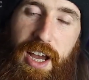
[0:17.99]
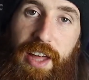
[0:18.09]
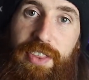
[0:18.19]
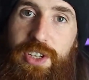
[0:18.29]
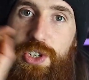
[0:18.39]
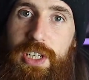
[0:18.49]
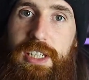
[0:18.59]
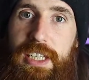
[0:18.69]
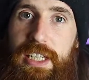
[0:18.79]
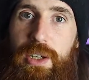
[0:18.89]
and the
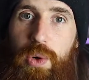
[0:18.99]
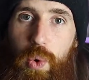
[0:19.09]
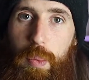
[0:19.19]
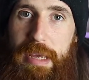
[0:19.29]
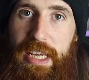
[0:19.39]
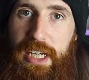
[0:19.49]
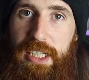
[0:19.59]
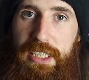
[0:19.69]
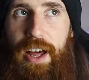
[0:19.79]
GT Omega.